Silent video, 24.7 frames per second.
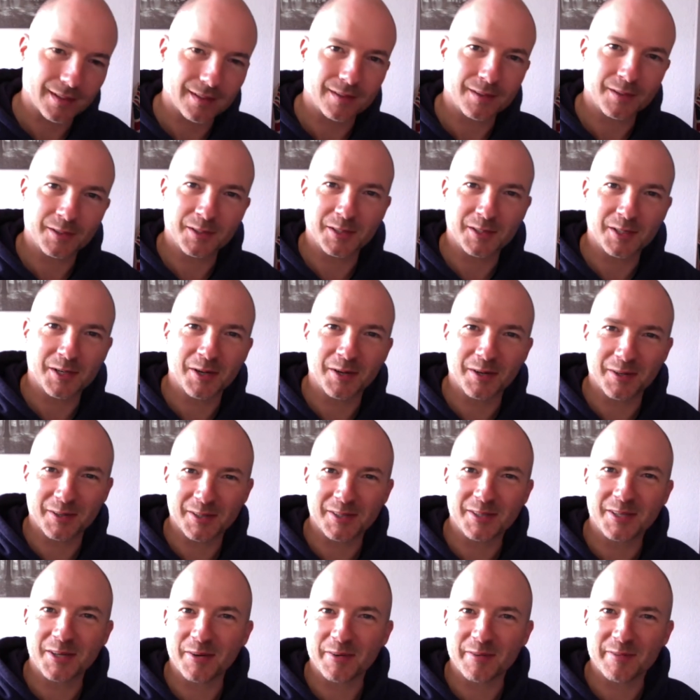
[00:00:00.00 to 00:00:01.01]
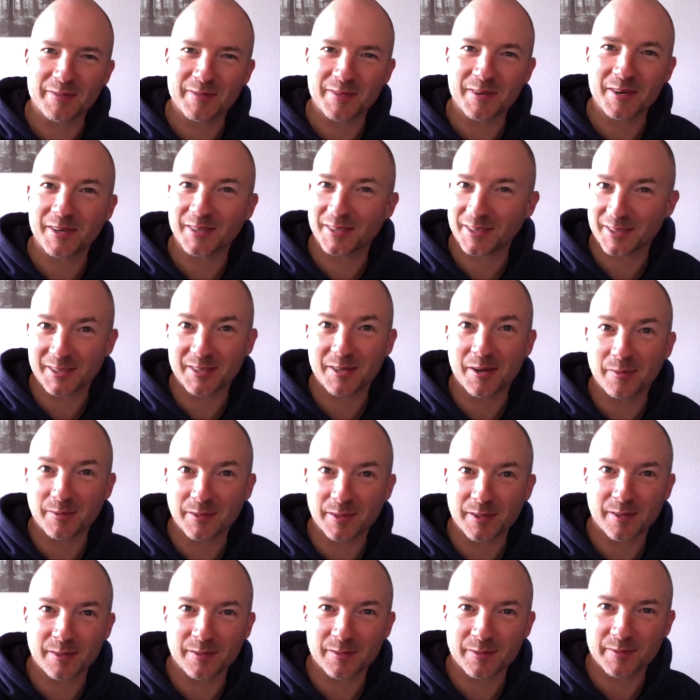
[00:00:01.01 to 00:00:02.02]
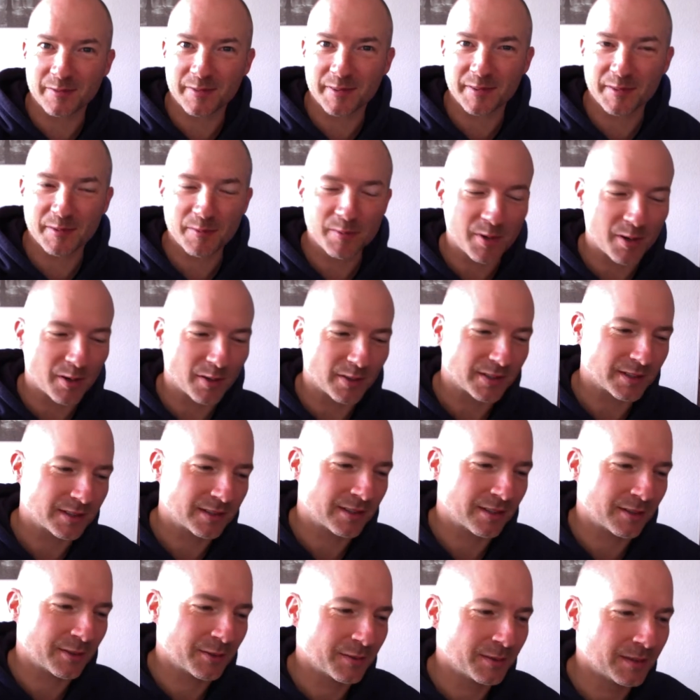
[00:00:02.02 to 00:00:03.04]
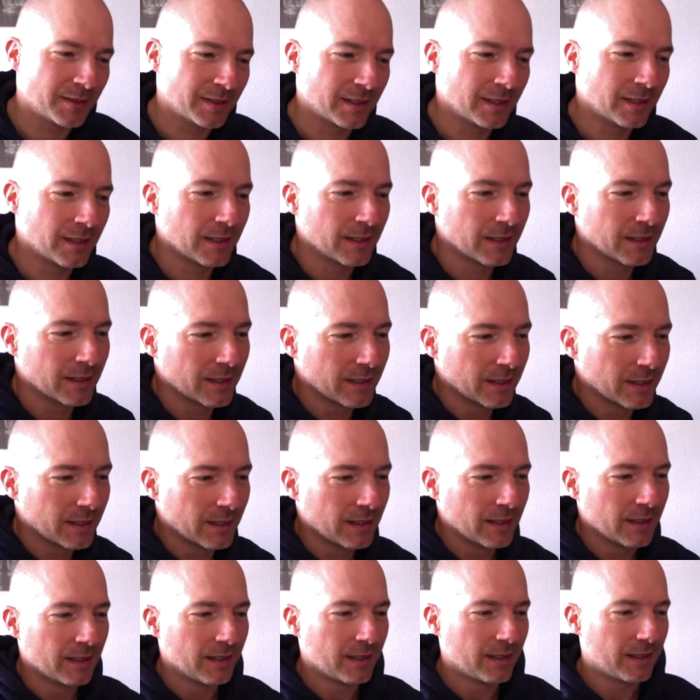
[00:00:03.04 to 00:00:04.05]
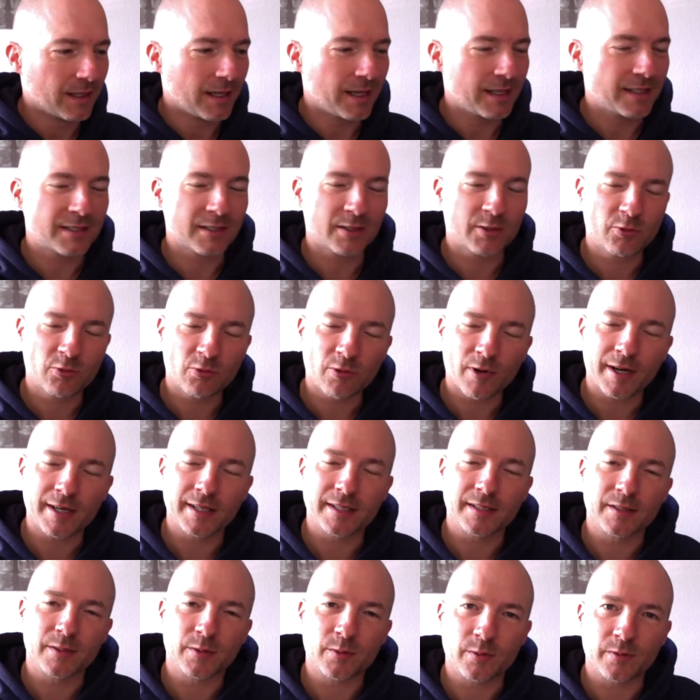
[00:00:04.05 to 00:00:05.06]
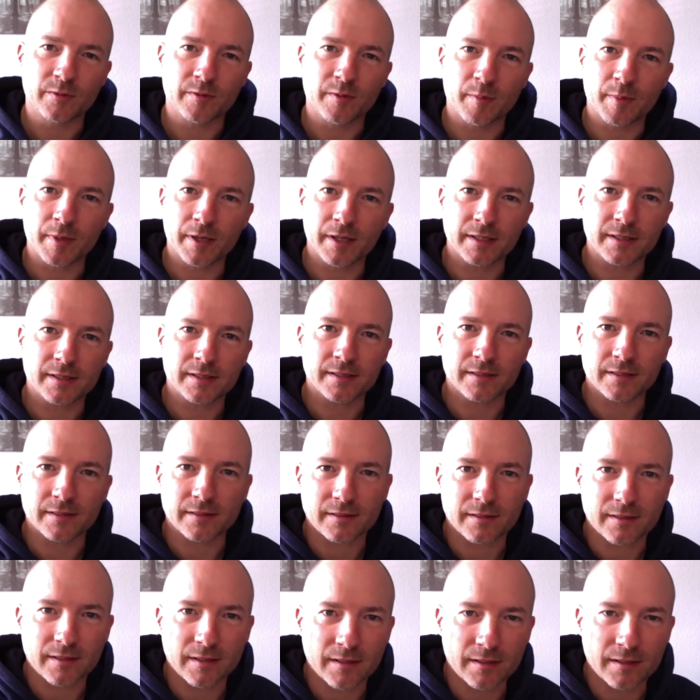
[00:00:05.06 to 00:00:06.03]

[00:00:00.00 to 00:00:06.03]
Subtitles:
I could go in fast. I could go up to 150 watts. So it's a great tool for pacing.